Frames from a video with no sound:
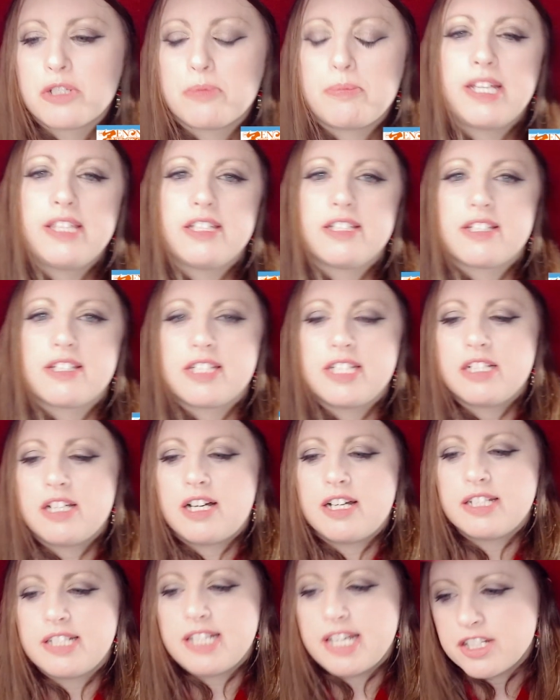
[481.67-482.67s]
by the
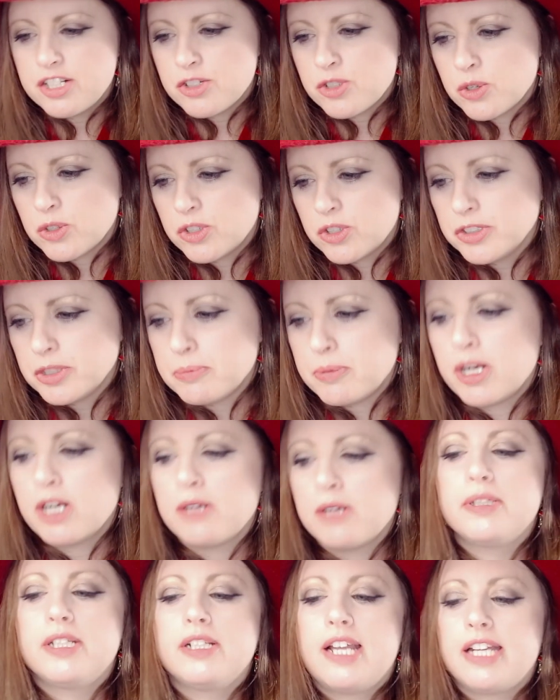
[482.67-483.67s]
Xenon editorial
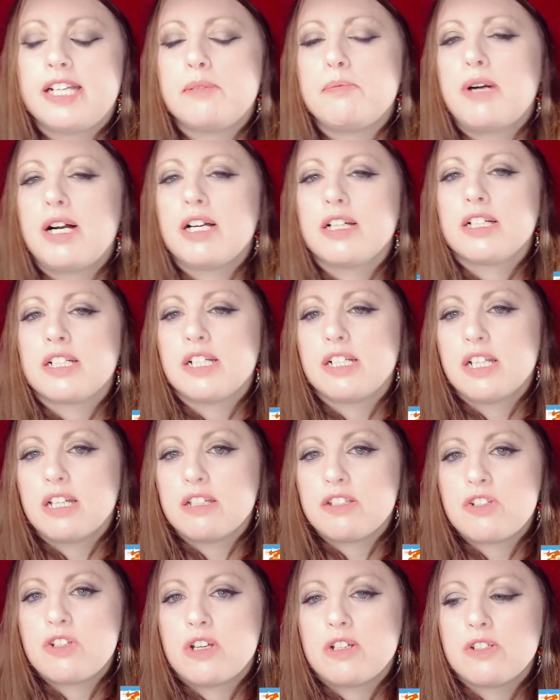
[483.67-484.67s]
department and a mangaka
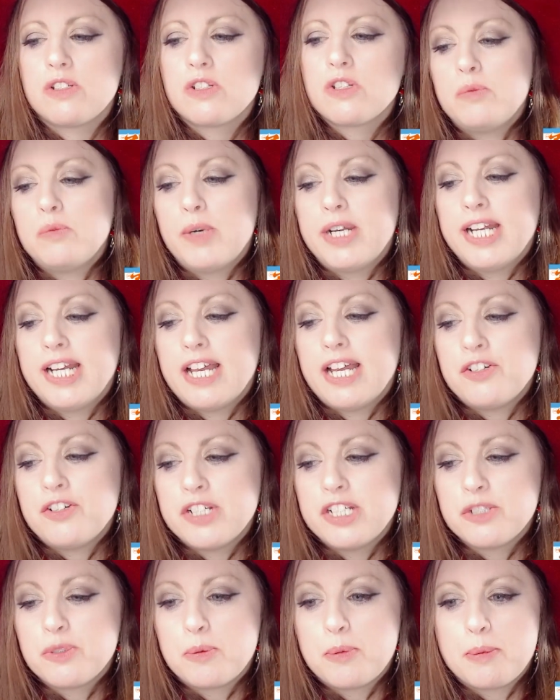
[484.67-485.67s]
guest judge. Winning
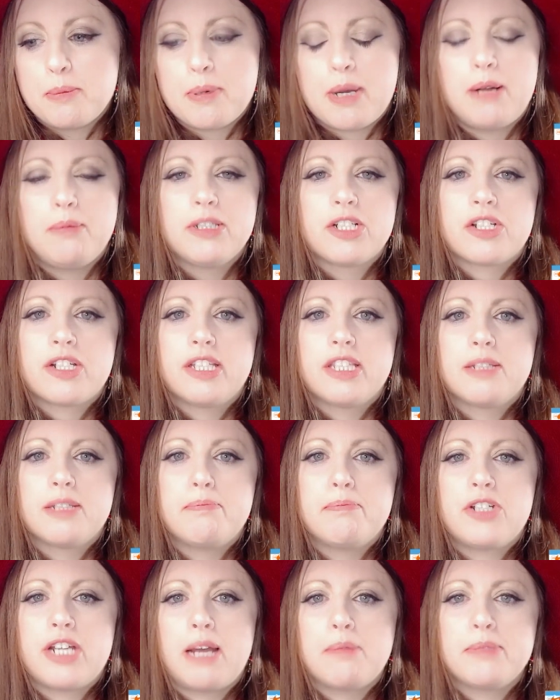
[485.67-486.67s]
entries will be published in
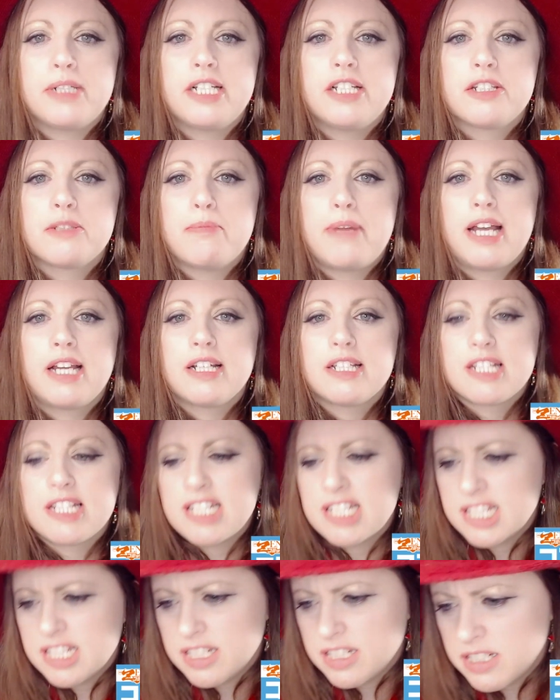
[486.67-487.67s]
the Japanese
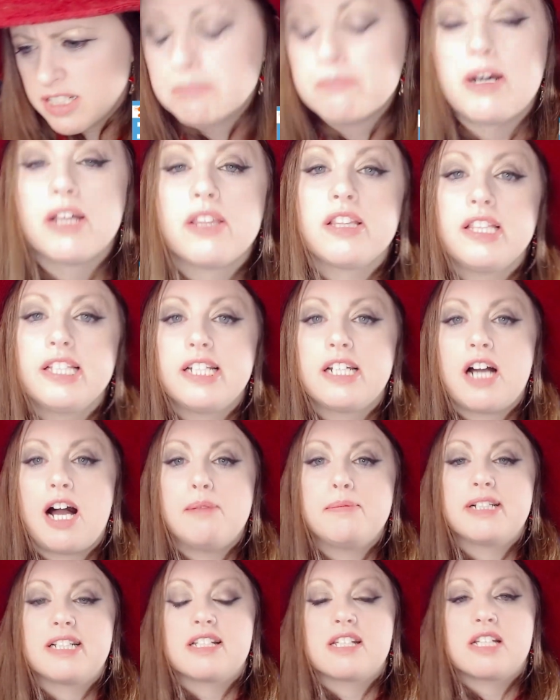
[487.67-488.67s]
magazine Monthly
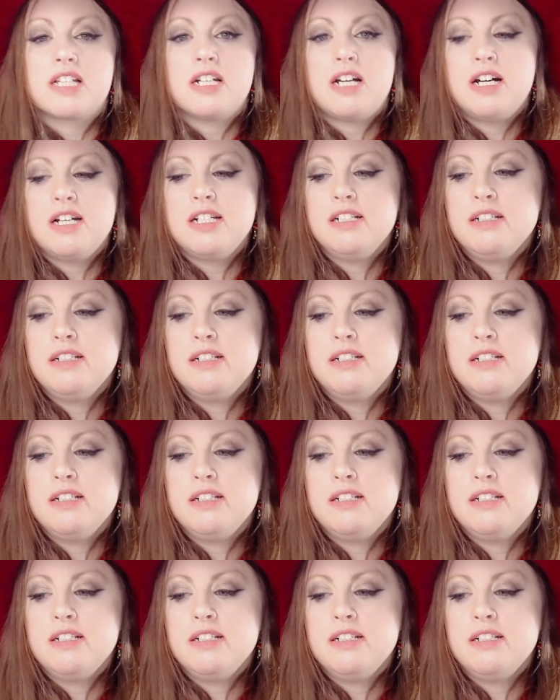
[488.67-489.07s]
Comic Xenon,